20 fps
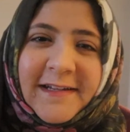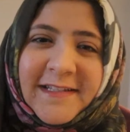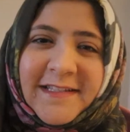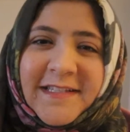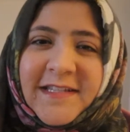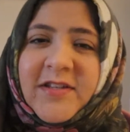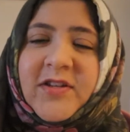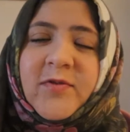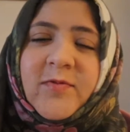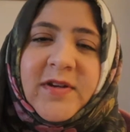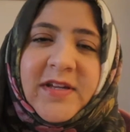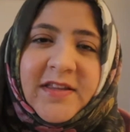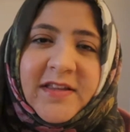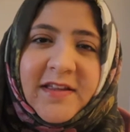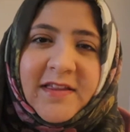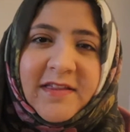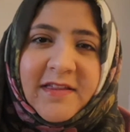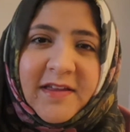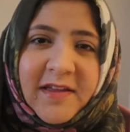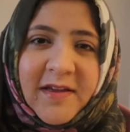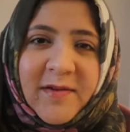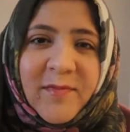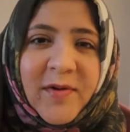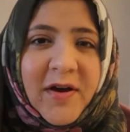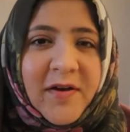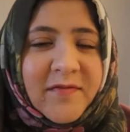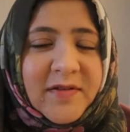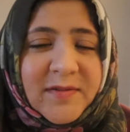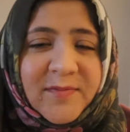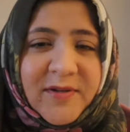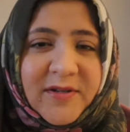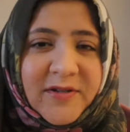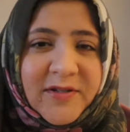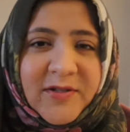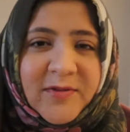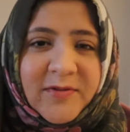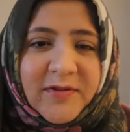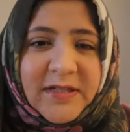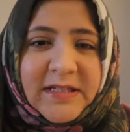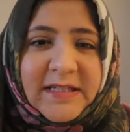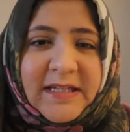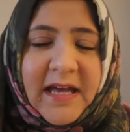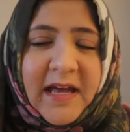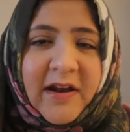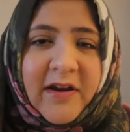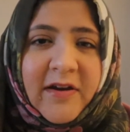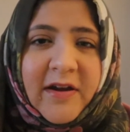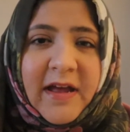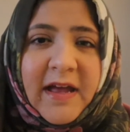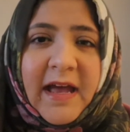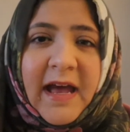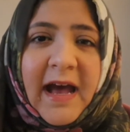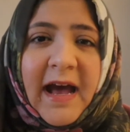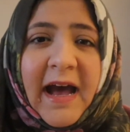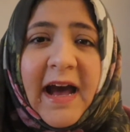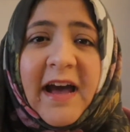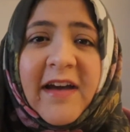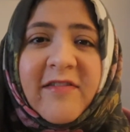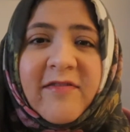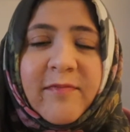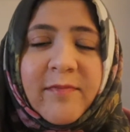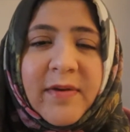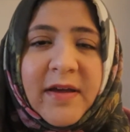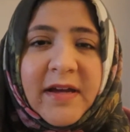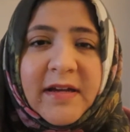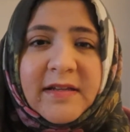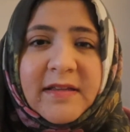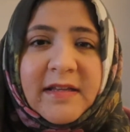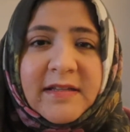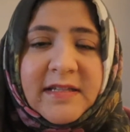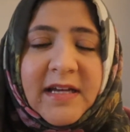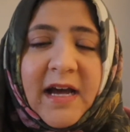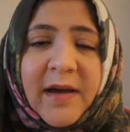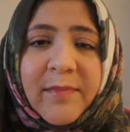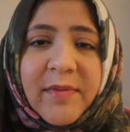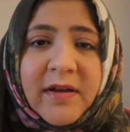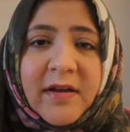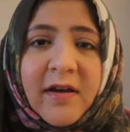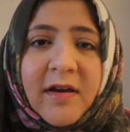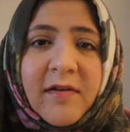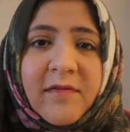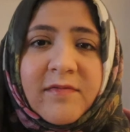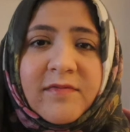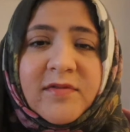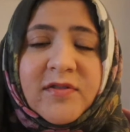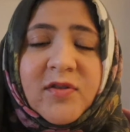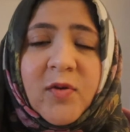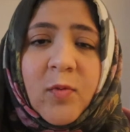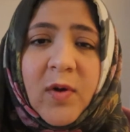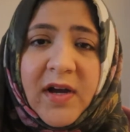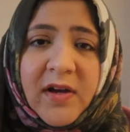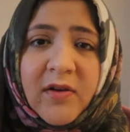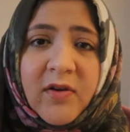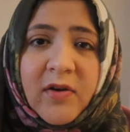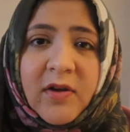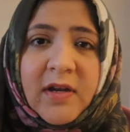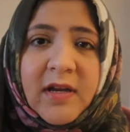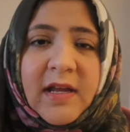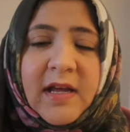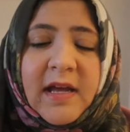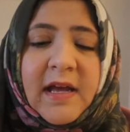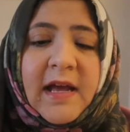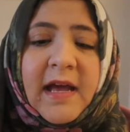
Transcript: Continuing the theme of Spiritual Saturday, I've picked the topic of Tawakkul.